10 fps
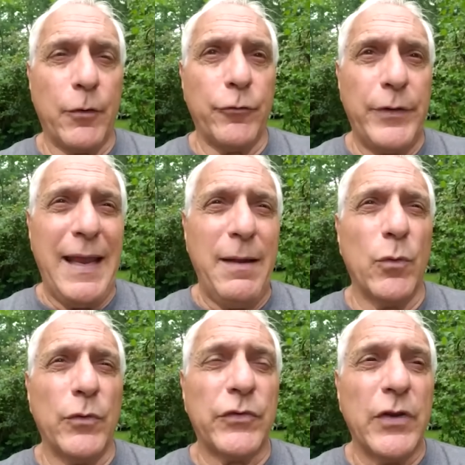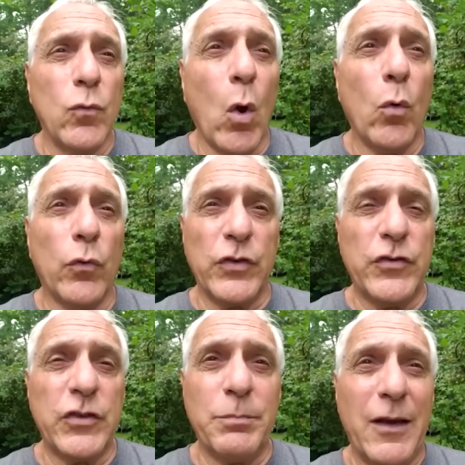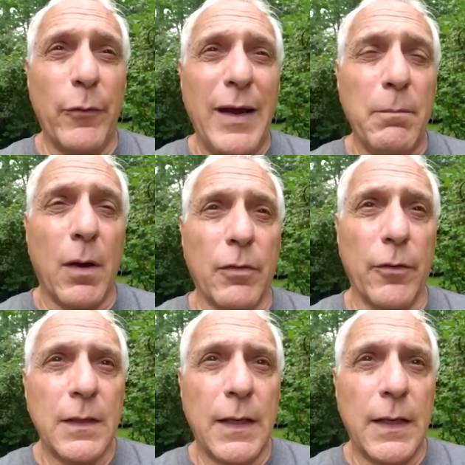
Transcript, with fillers: and her name was Rose, and she's my grandmother.